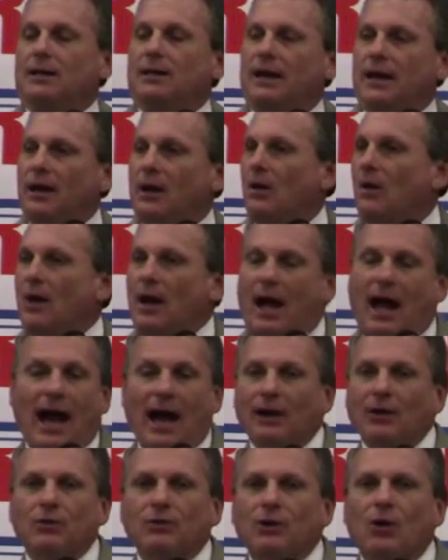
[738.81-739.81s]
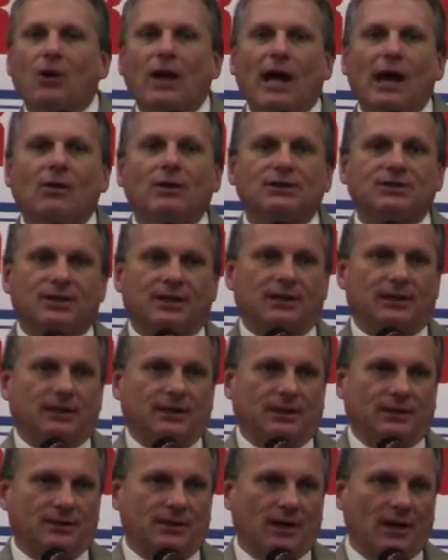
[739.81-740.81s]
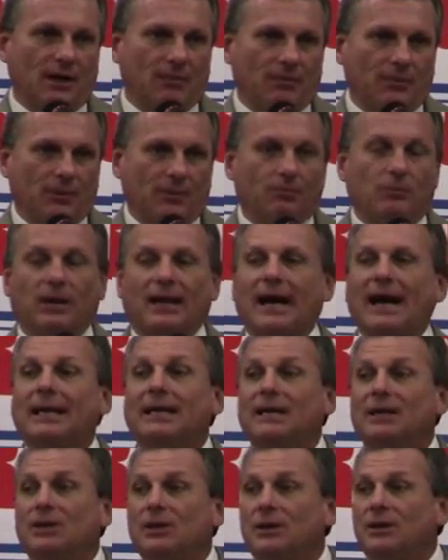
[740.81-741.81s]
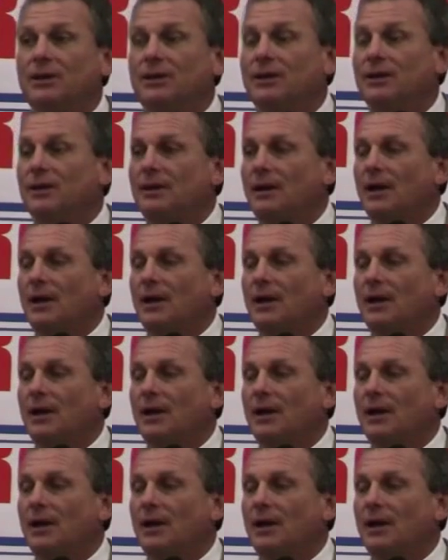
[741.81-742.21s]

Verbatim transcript: Now, I don't know how it's going to end up, but I can,